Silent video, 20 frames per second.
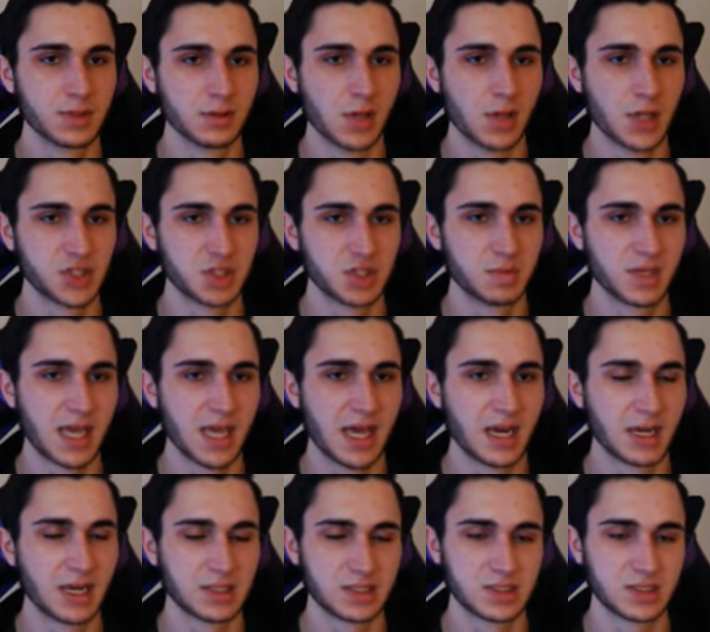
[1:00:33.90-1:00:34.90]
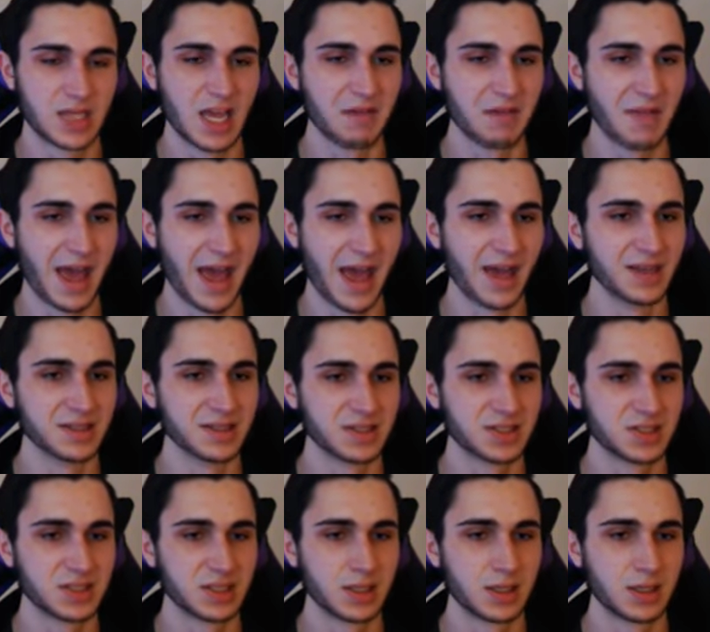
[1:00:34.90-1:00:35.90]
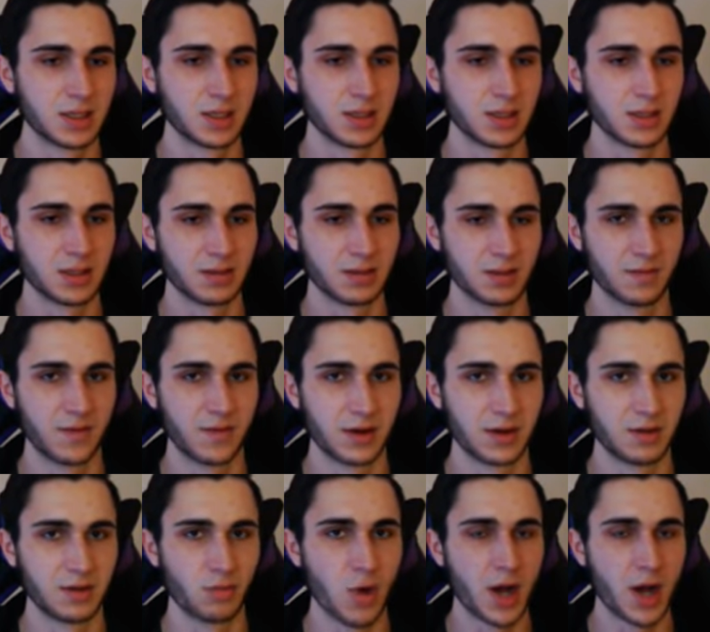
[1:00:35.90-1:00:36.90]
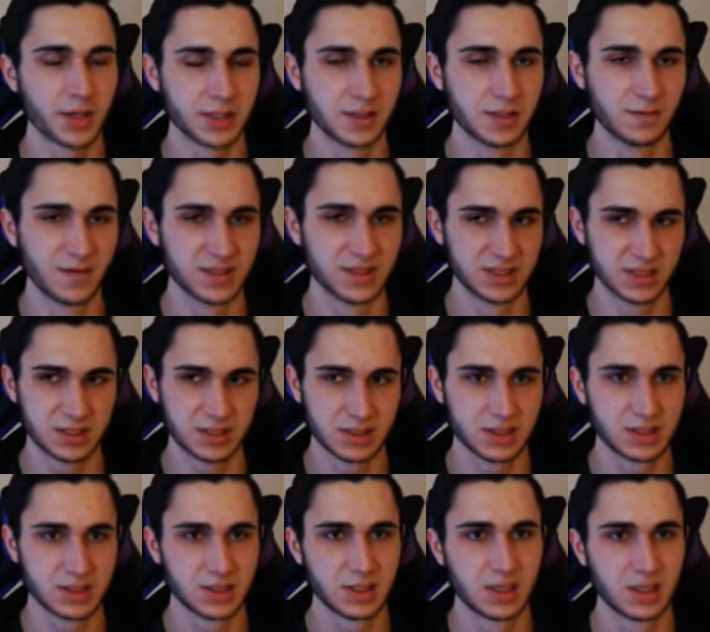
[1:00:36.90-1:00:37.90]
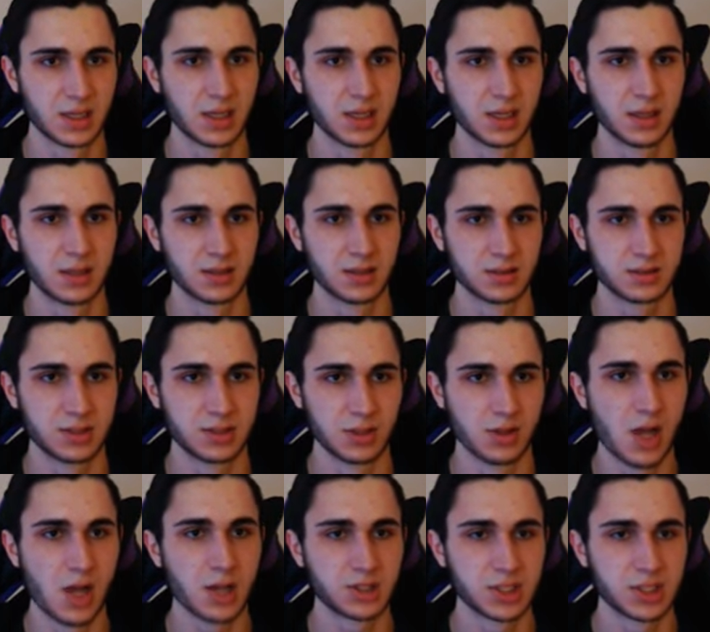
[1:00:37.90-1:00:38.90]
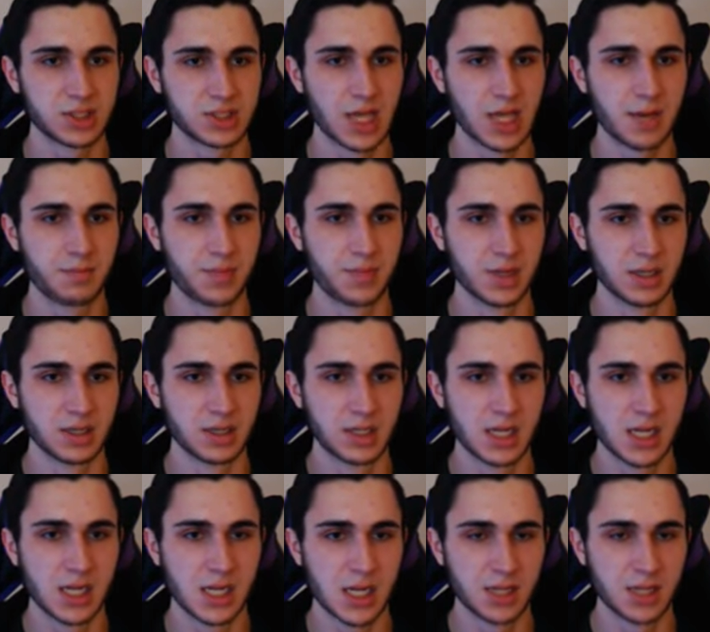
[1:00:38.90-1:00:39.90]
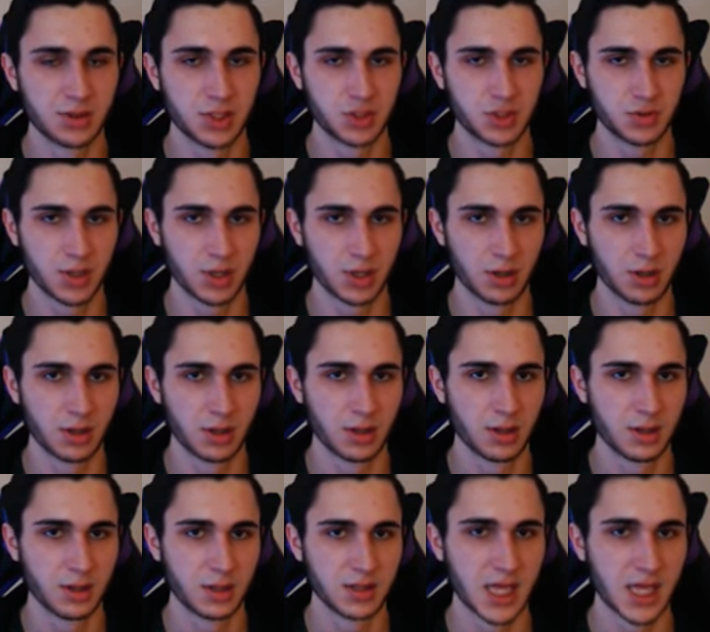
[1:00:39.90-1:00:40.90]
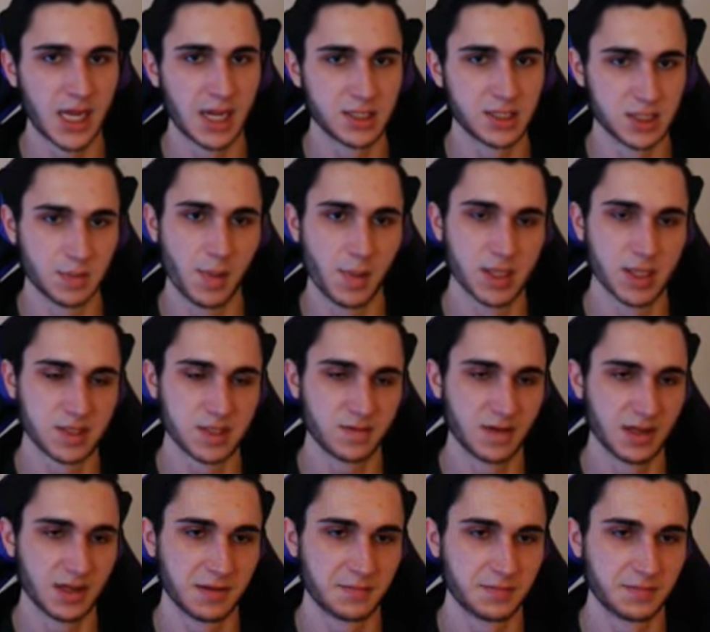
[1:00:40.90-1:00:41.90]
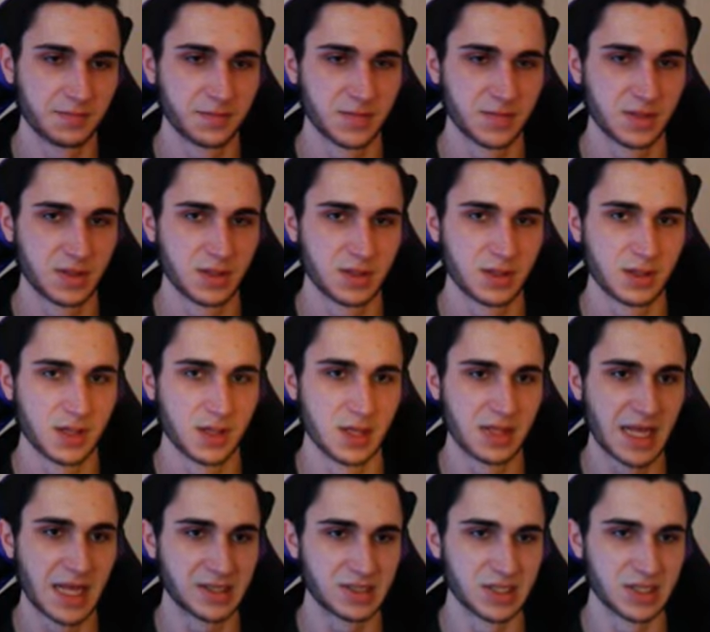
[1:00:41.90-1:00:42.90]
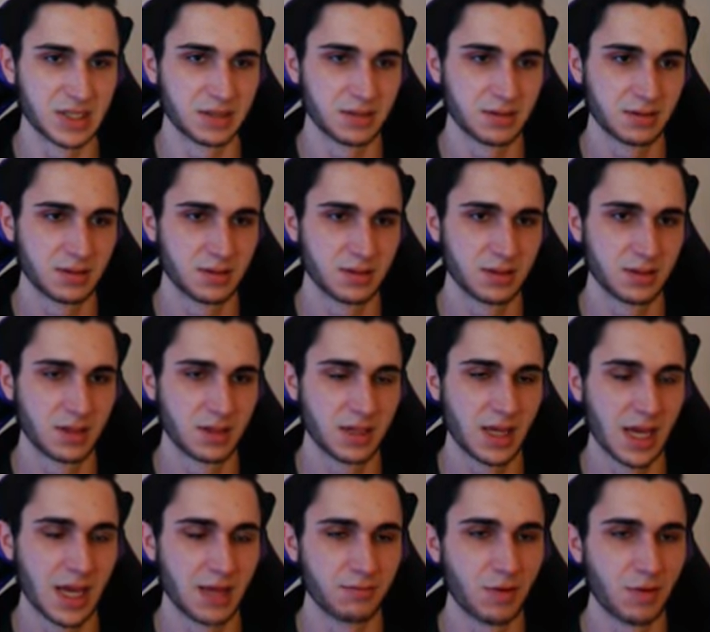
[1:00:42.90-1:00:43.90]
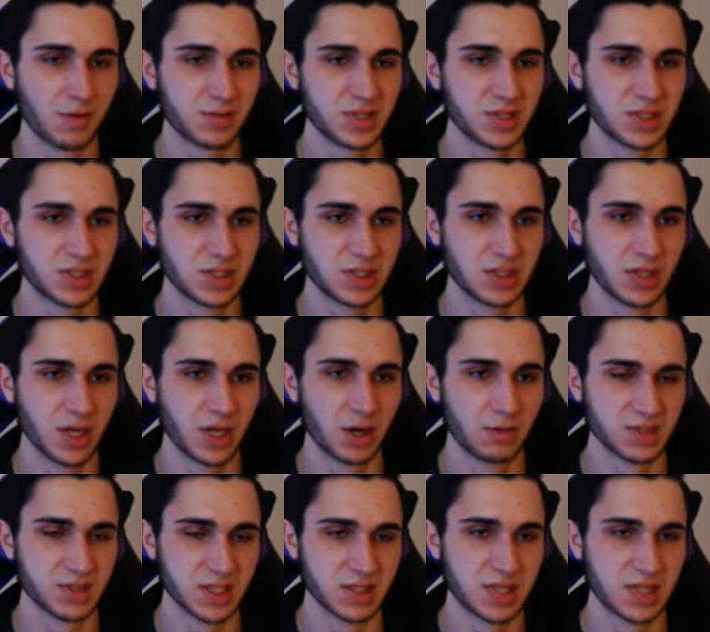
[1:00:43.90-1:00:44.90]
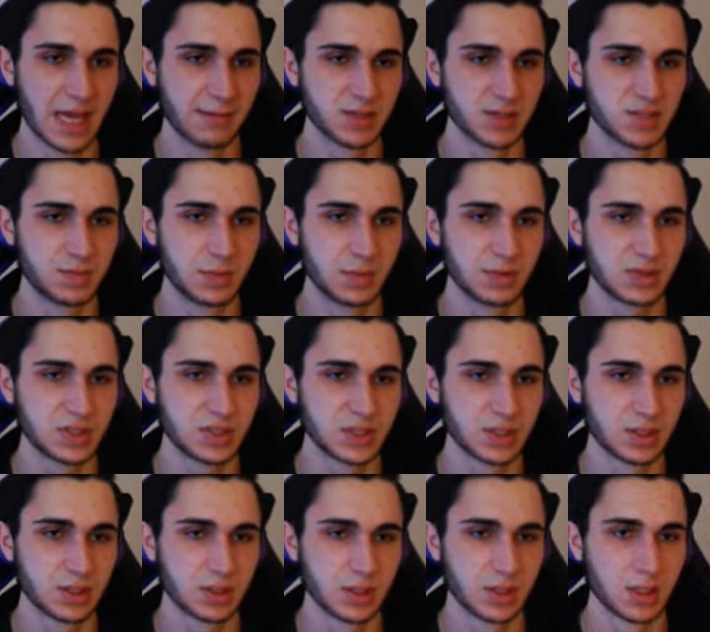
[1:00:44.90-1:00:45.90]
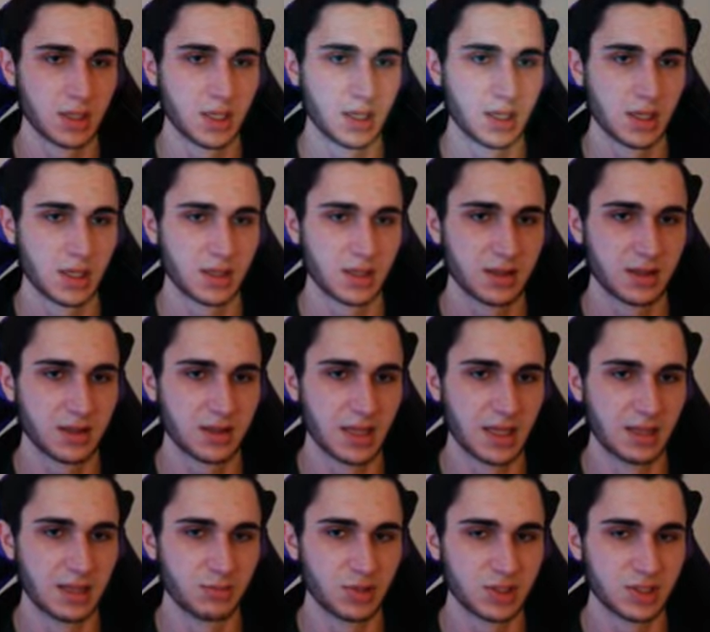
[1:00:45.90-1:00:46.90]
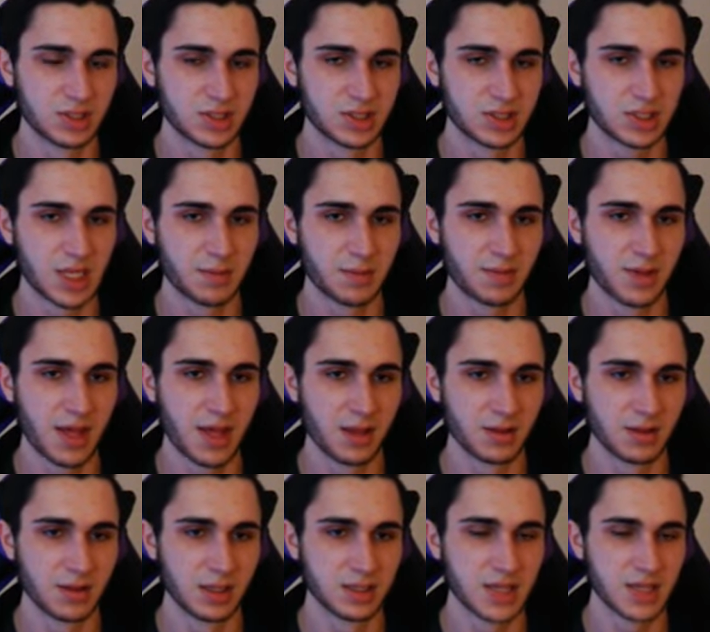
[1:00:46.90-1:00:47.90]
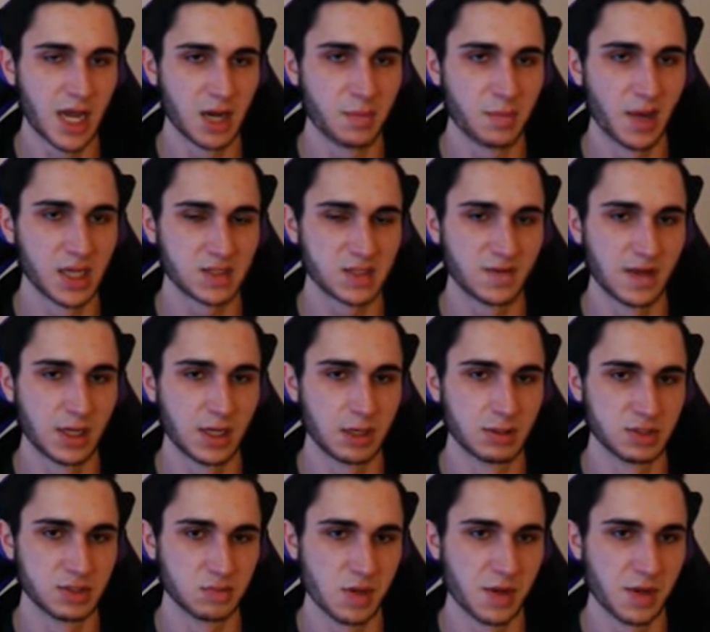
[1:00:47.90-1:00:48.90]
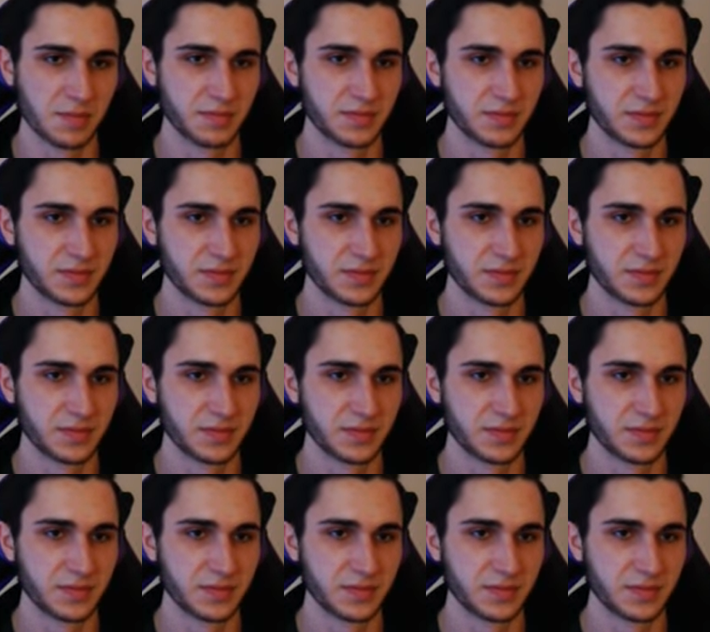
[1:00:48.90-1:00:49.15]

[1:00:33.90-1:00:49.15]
launching mechanics this game has, the very wonky physics, to launch us up and hit the trigger that ends the boss fight. And that's it. And what we just did there was a damage boost, and we can just skip the entire boss fight here as well.